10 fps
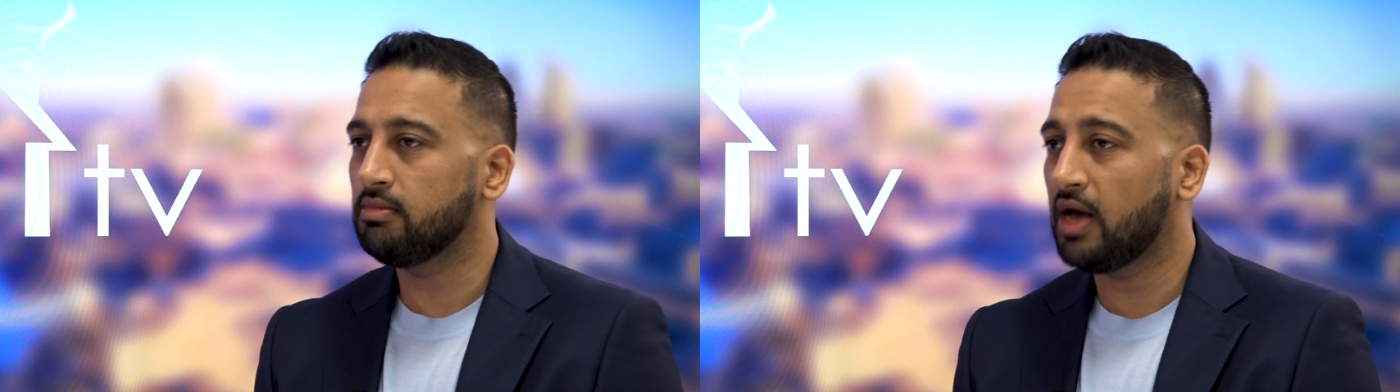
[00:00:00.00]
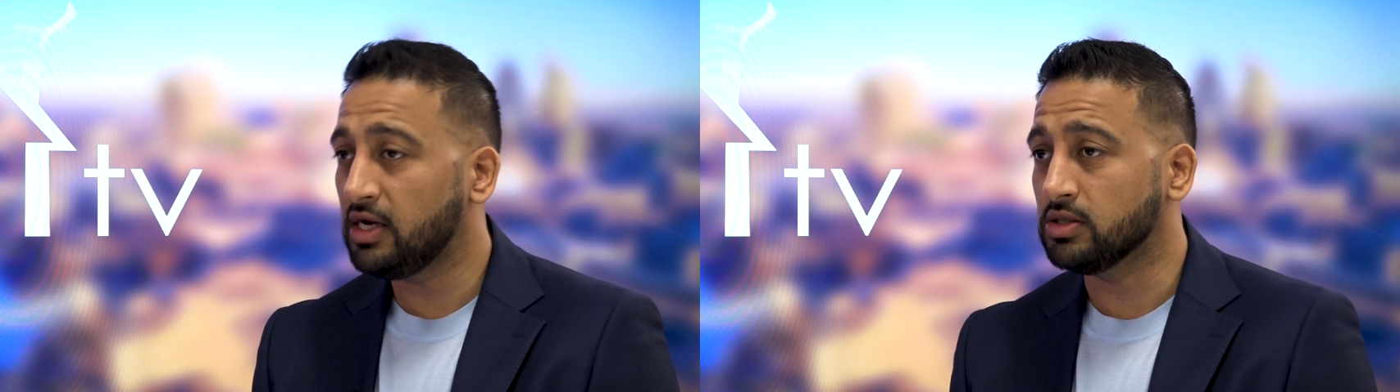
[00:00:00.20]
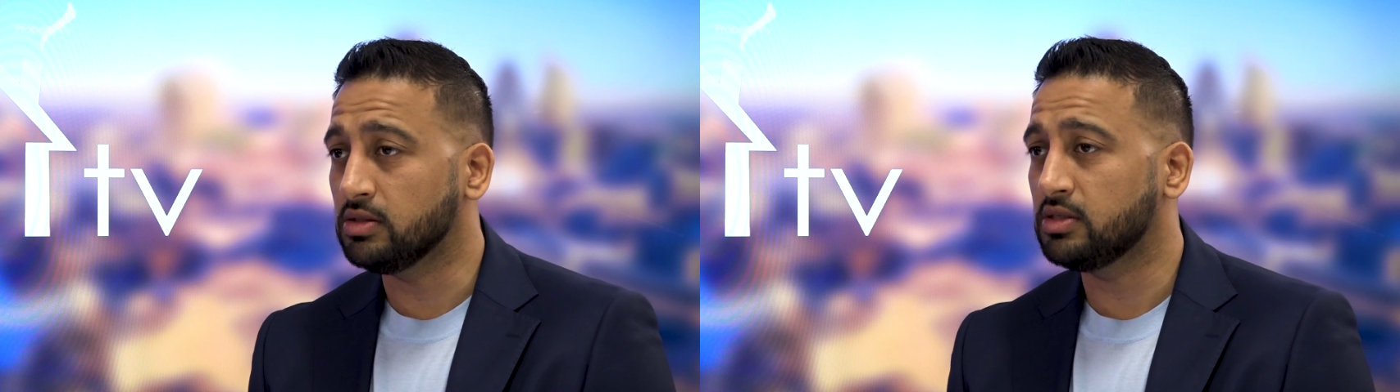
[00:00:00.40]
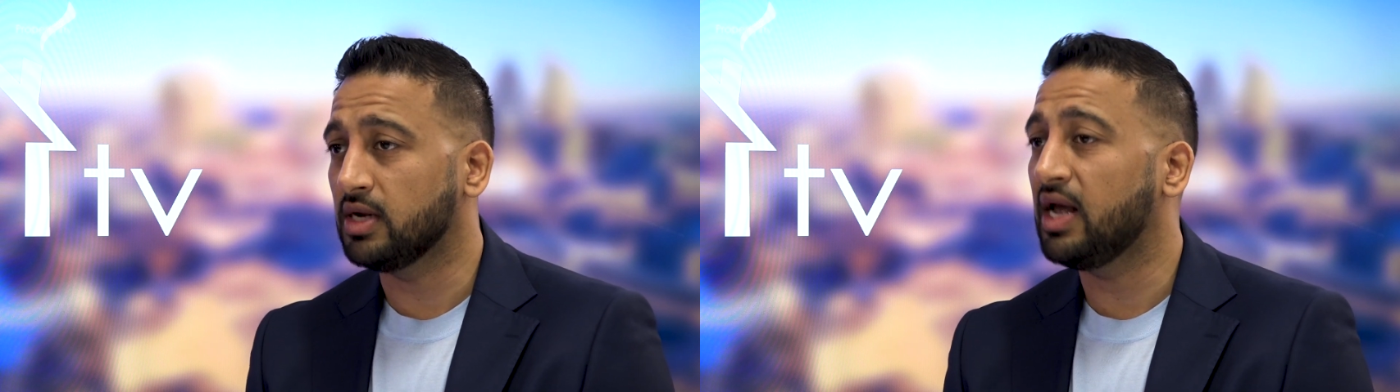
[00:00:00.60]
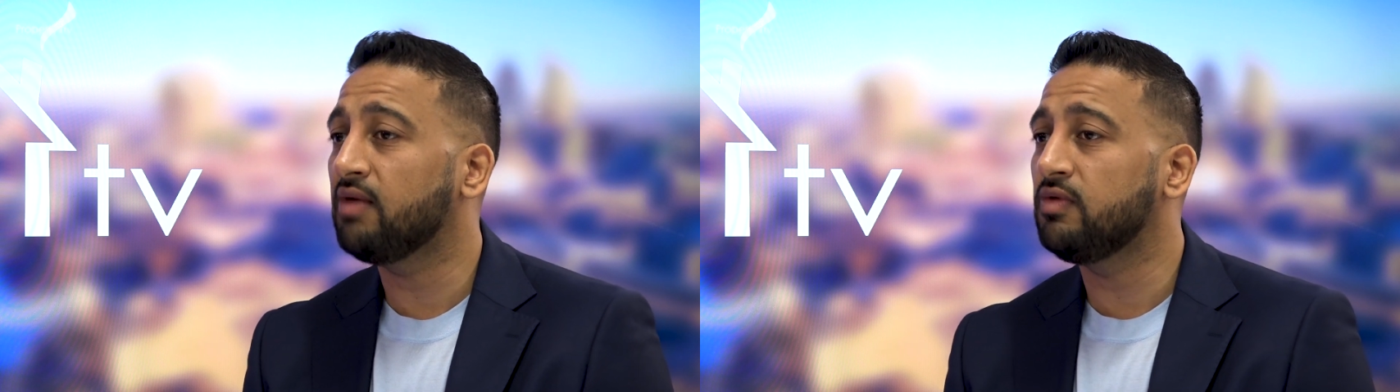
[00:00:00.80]
agent
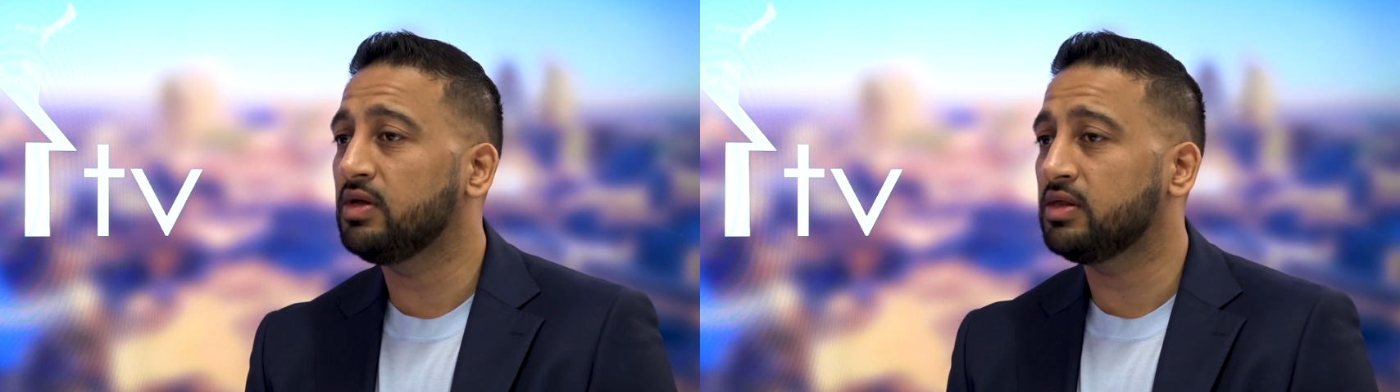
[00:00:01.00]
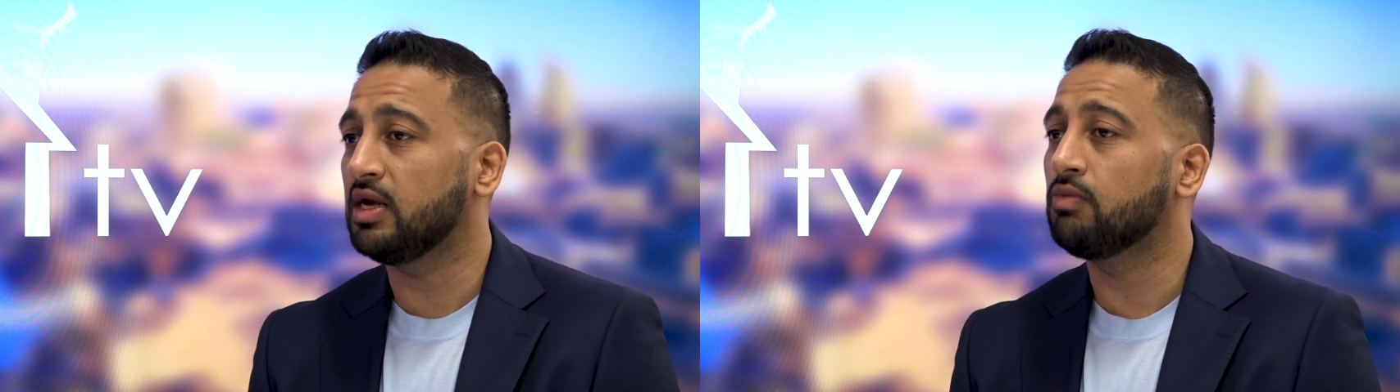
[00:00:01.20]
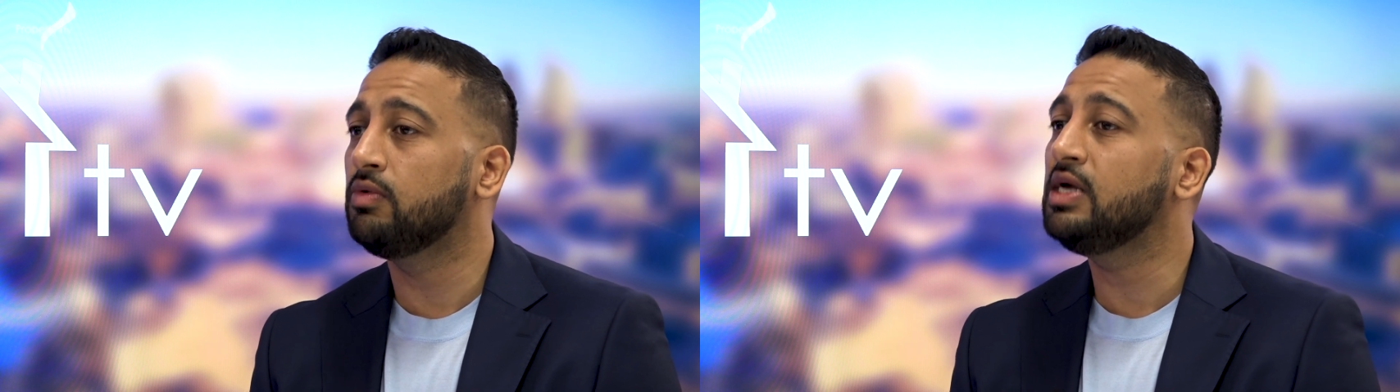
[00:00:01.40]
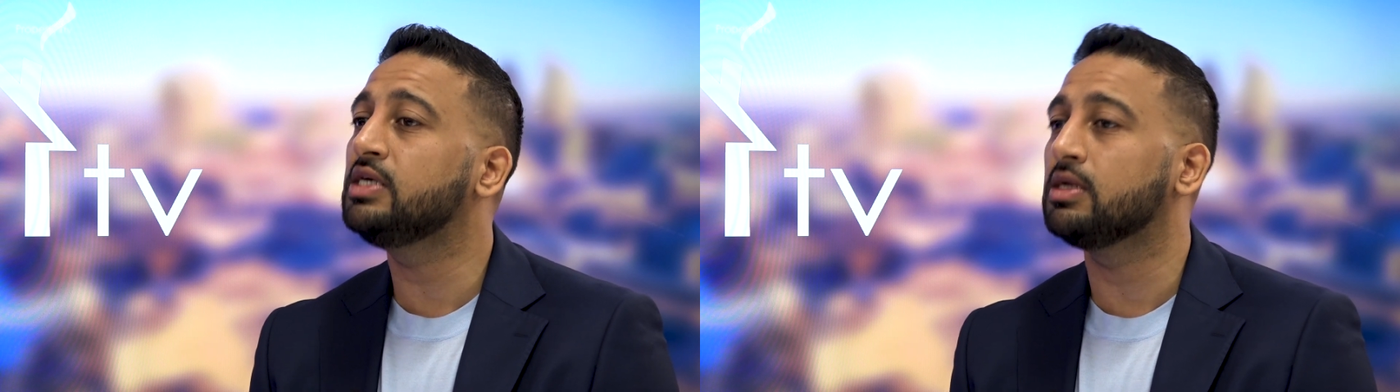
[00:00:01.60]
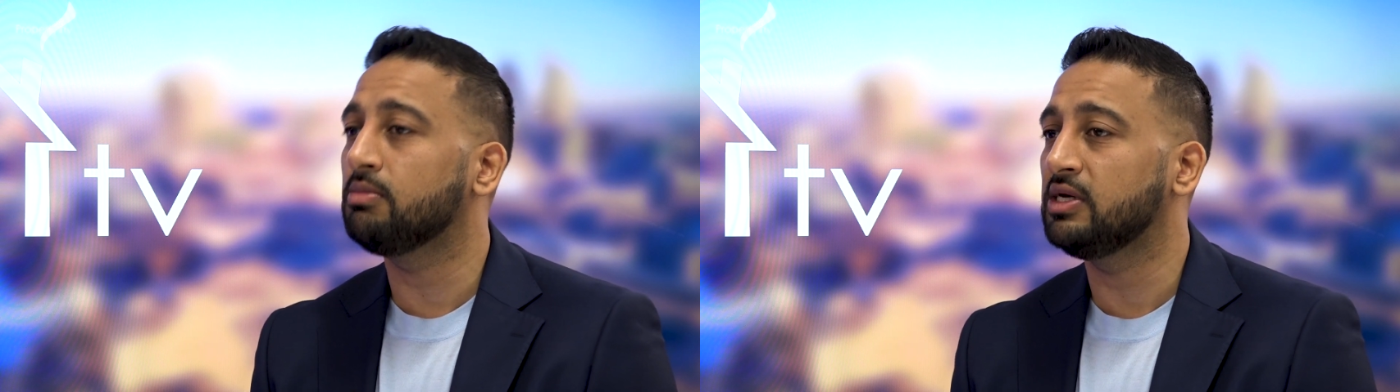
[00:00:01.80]
done everything
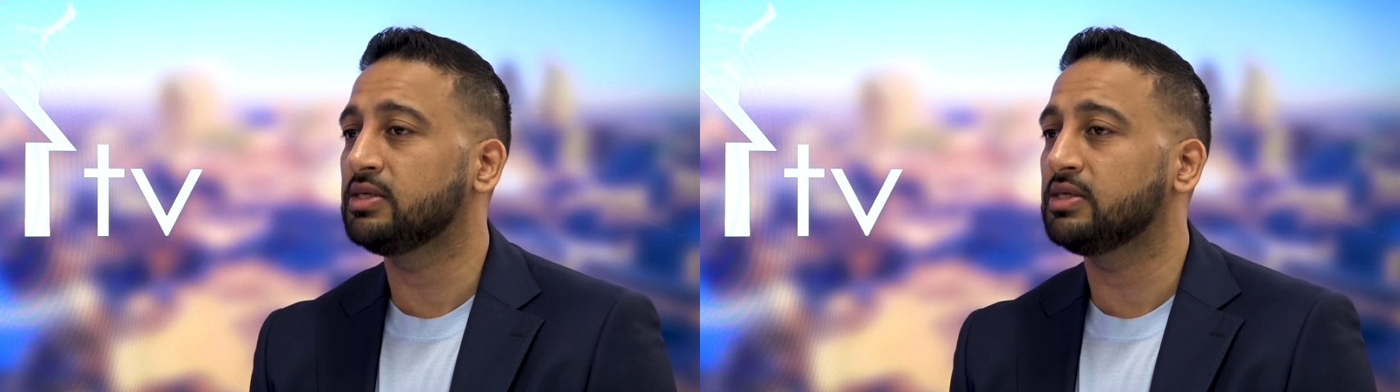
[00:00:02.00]
reasonably